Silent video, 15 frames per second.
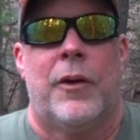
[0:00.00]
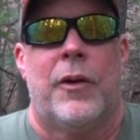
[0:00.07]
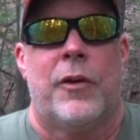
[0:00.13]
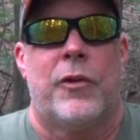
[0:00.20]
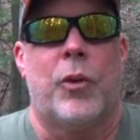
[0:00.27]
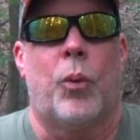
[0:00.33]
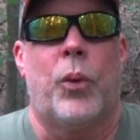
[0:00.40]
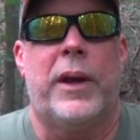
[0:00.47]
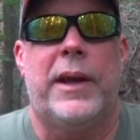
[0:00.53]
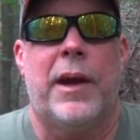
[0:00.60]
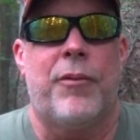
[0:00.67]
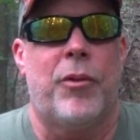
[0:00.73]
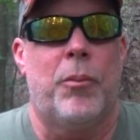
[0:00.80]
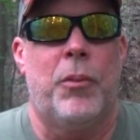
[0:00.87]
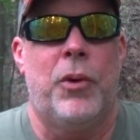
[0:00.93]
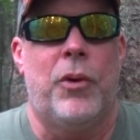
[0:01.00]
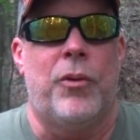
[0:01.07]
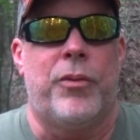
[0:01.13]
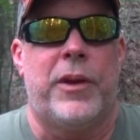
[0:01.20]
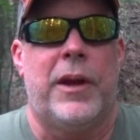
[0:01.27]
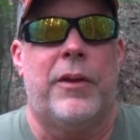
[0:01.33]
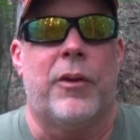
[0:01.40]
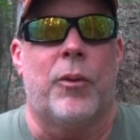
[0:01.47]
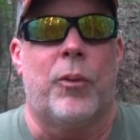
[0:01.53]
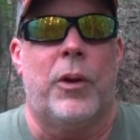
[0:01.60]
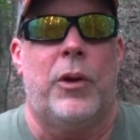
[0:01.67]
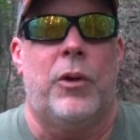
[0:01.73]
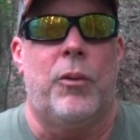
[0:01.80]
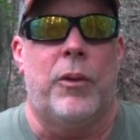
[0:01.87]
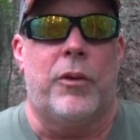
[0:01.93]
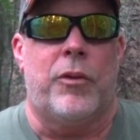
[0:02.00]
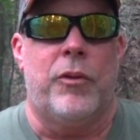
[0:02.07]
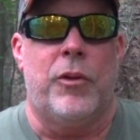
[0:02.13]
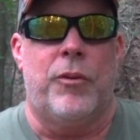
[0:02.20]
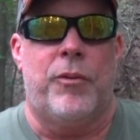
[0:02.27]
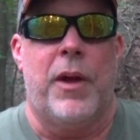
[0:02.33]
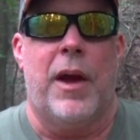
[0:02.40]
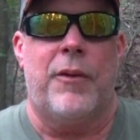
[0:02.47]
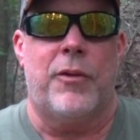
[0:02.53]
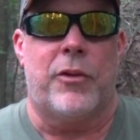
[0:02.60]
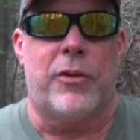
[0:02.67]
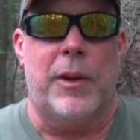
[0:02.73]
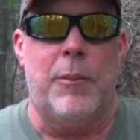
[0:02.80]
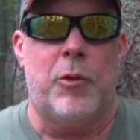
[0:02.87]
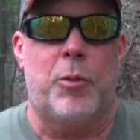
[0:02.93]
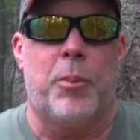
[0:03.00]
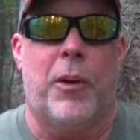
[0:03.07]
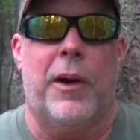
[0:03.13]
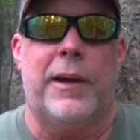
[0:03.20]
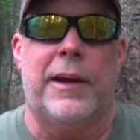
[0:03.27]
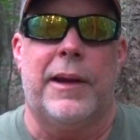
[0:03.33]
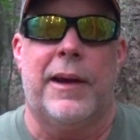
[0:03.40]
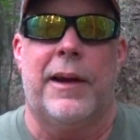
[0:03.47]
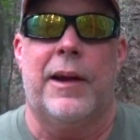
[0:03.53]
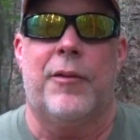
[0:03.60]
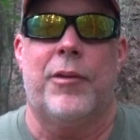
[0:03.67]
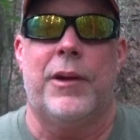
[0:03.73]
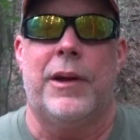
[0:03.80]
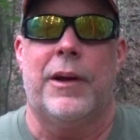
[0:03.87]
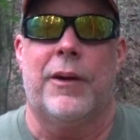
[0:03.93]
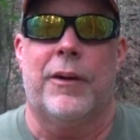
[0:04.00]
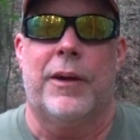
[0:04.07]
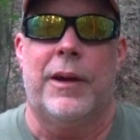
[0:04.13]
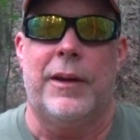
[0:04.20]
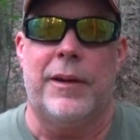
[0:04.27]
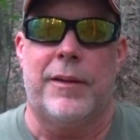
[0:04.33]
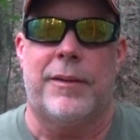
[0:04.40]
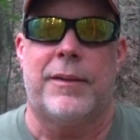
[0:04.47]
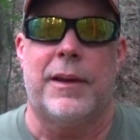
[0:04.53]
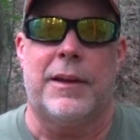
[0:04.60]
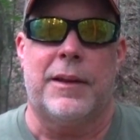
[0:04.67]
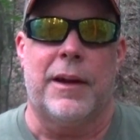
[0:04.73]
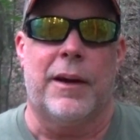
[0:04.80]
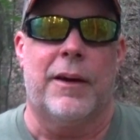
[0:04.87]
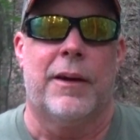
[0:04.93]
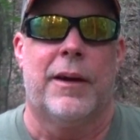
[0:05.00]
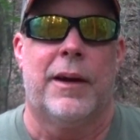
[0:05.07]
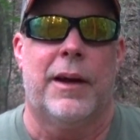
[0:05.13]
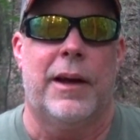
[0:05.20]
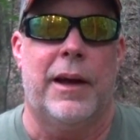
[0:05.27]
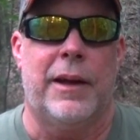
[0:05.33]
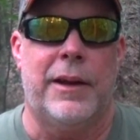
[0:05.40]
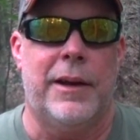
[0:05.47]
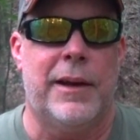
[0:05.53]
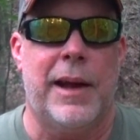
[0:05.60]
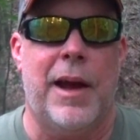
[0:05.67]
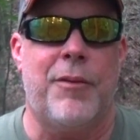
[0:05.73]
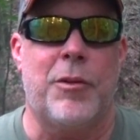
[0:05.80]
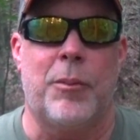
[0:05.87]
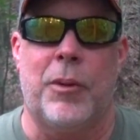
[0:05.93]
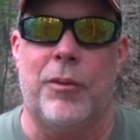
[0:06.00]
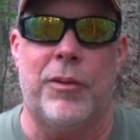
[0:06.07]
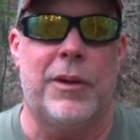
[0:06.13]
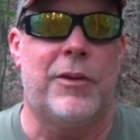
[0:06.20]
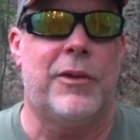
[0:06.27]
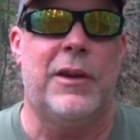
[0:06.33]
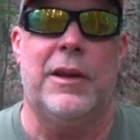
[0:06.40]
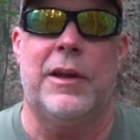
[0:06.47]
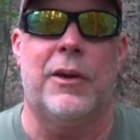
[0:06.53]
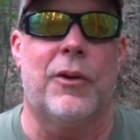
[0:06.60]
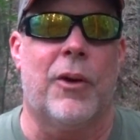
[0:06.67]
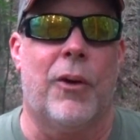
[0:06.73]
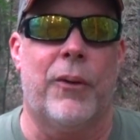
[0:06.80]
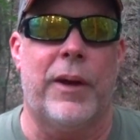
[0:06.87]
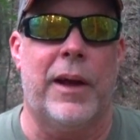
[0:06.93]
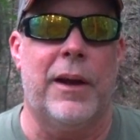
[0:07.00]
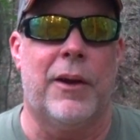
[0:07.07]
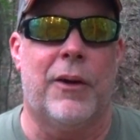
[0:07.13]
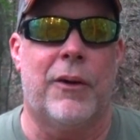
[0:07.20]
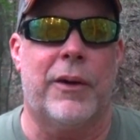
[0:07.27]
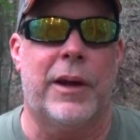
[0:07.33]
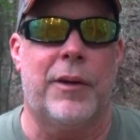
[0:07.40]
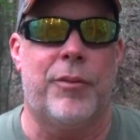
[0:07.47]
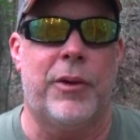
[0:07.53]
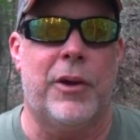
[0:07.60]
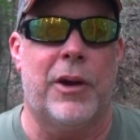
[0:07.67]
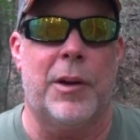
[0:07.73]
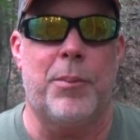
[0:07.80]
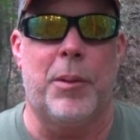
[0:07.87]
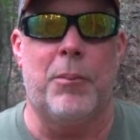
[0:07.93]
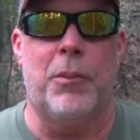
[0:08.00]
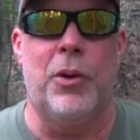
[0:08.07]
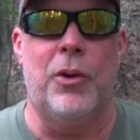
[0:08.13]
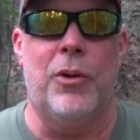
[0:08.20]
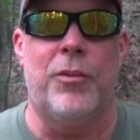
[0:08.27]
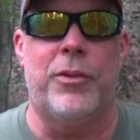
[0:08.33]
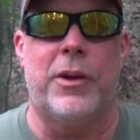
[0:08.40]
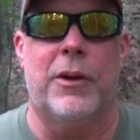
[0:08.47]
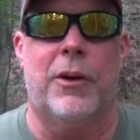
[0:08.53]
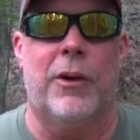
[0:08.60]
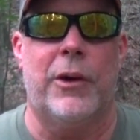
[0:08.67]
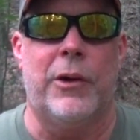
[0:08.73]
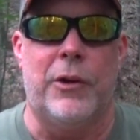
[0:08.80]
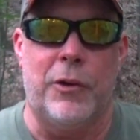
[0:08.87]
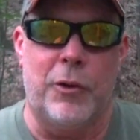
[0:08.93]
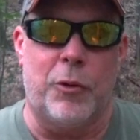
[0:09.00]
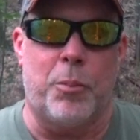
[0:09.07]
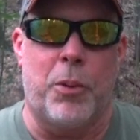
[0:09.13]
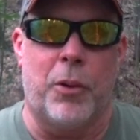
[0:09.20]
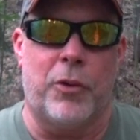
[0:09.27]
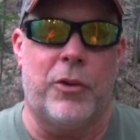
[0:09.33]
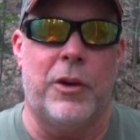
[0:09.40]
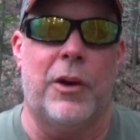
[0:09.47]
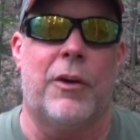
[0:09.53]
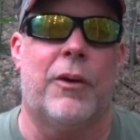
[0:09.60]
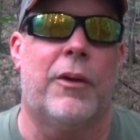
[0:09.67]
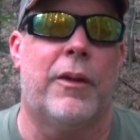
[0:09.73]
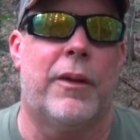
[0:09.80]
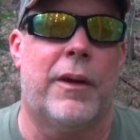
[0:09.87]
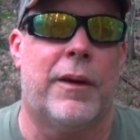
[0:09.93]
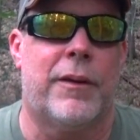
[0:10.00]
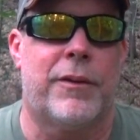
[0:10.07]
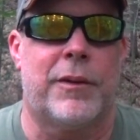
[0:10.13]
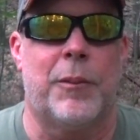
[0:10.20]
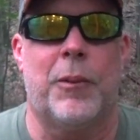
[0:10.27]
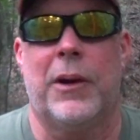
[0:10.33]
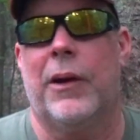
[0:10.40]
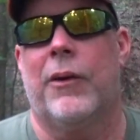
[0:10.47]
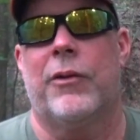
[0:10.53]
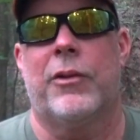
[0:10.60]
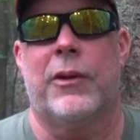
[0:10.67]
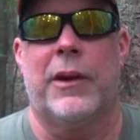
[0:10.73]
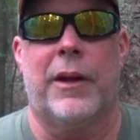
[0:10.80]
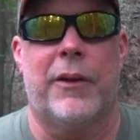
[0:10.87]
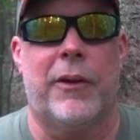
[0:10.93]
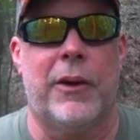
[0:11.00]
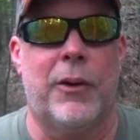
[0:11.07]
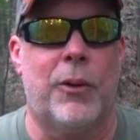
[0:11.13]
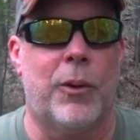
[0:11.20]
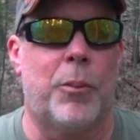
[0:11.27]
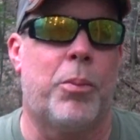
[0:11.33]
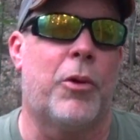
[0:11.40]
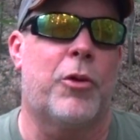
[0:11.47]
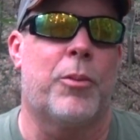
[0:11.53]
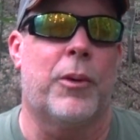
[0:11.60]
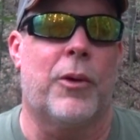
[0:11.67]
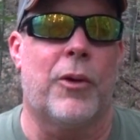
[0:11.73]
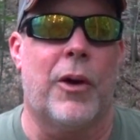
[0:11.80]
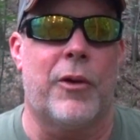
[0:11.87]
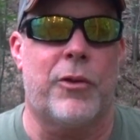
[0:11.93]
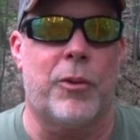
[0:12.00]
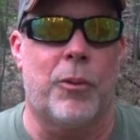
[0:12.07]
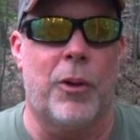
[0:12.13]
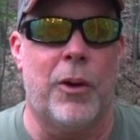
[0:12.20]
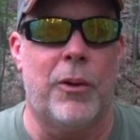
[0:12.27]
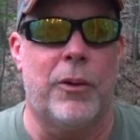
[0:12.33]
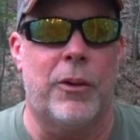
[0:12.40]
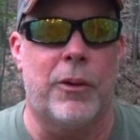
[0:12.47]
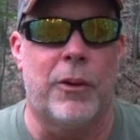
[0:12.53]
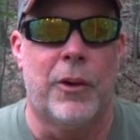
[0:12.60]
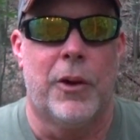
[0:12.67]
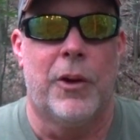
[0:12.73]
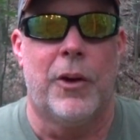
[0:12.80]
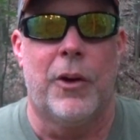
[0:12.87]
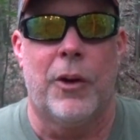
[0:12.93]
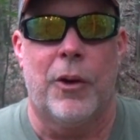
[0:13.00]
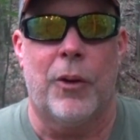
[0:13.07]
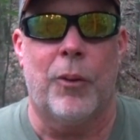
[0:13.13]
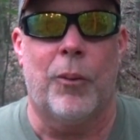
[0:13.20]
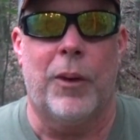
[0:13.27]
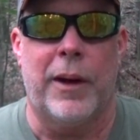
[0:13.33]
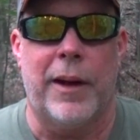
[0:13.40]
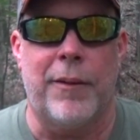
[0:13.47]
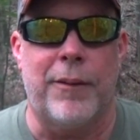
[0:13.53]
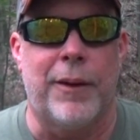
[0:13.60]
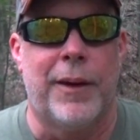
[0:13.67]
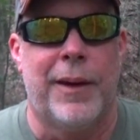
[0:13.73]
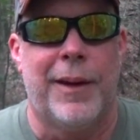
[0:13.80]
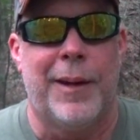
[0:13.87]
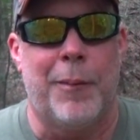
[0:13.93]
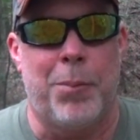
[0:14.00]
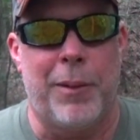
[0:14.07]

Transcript: So we never moved either. You'd had your same spot you'd hunt every year and you'd sit there. And you didn't have to move. You'd see deer all day long, and if you got up and moved, all you do is push deer to someone else on the other hill or push them across the road or whatever. And